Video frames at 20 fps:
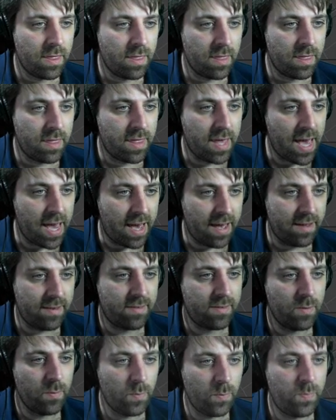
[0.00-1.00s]

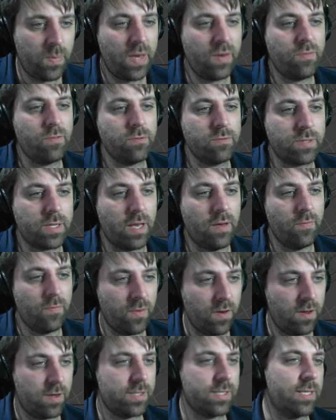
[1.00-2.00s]
that bevels a
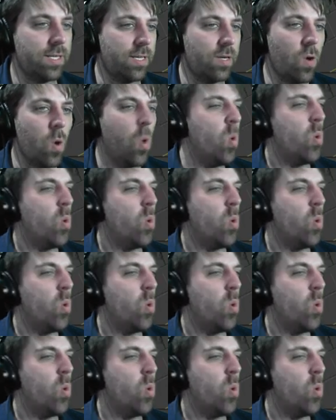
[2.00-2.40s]
vertice.